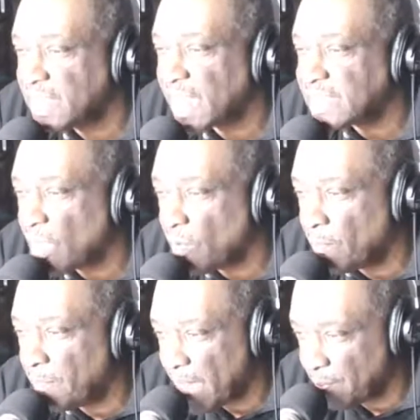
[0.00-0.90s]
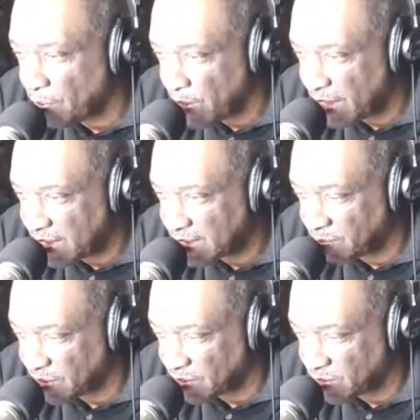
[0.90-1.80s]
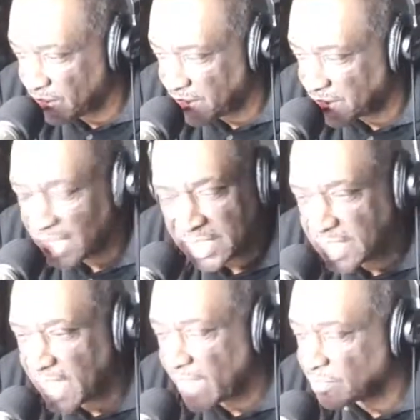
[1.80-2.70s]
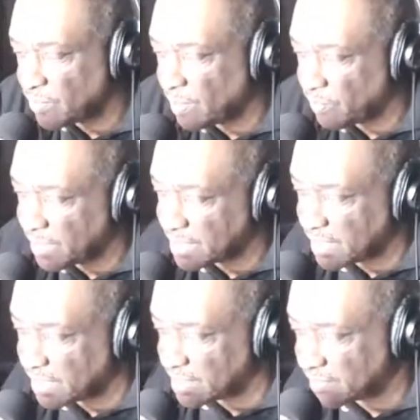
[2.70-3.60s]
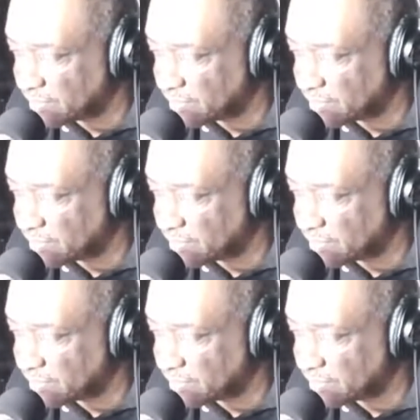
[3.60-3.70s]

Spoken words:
that's how Obama ran his administration. It's not how Trump runs his.